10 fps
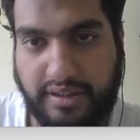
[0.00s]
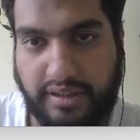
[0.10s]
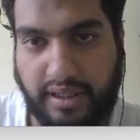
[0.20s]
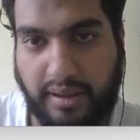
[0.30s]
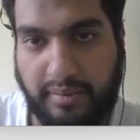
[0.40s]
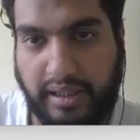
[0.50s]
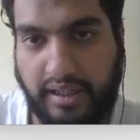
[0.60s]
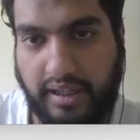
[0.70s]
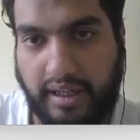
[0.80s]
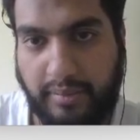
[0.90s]
namely
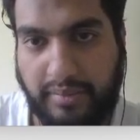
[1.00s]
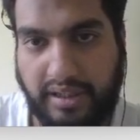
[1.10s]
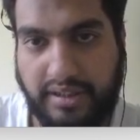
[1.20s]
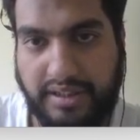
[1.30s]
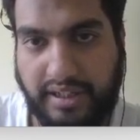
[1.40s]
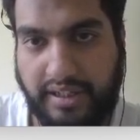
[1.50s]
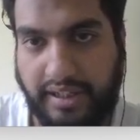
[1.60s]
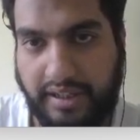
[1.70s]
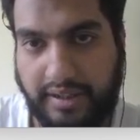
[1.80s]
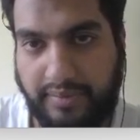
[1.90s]
A, B, C, D.
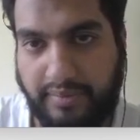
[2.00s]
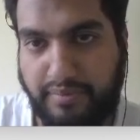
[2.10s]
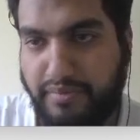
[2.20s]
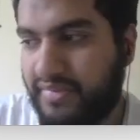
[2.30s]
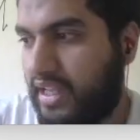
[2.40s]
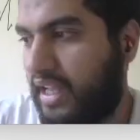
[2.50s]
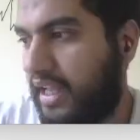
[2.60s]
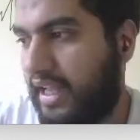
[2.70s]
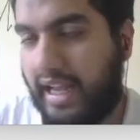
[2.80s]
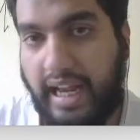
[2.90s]

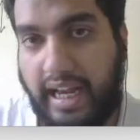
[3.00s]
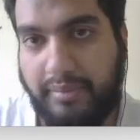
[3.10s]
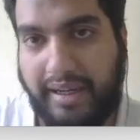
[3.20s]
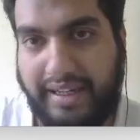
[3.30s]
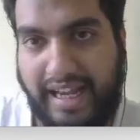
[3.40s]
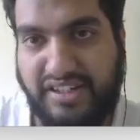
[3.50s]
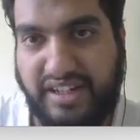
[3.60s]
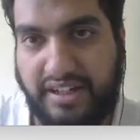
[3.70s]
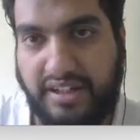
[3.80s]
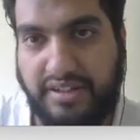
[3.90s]
And my next
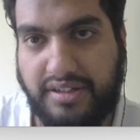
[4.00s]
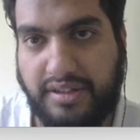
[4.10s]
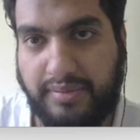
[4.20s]
state is